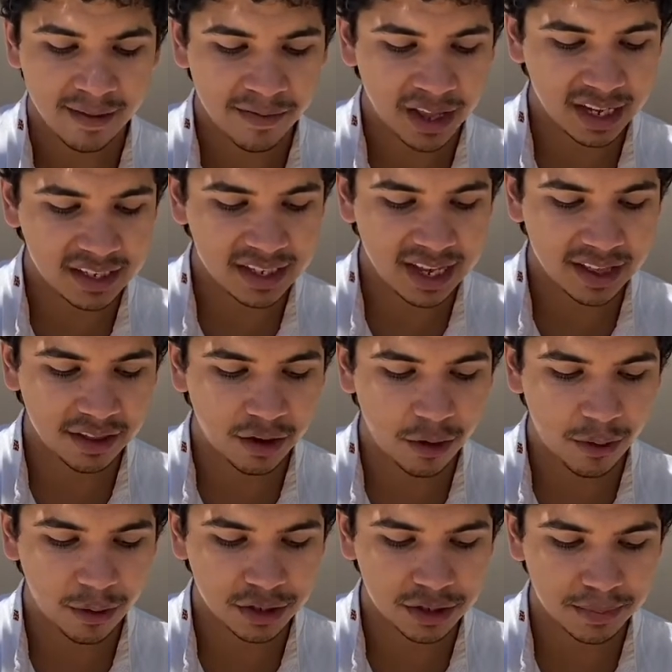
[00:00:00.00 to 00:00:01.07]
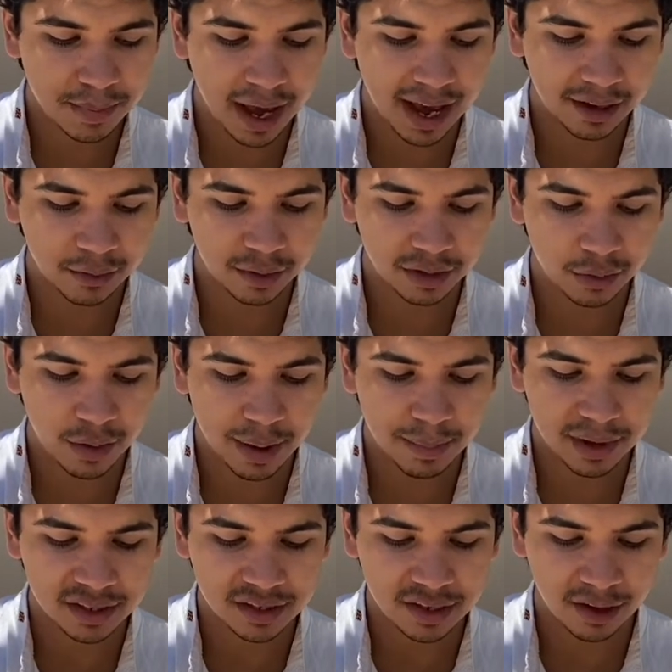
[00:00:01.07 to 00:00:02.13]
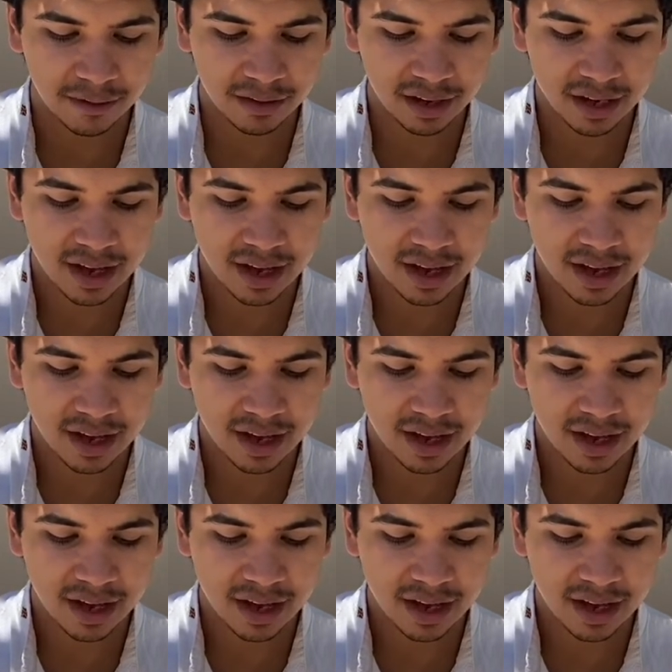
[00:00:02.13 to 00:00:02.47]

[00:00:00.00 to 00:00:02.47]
and send the horse back with the weeping servant,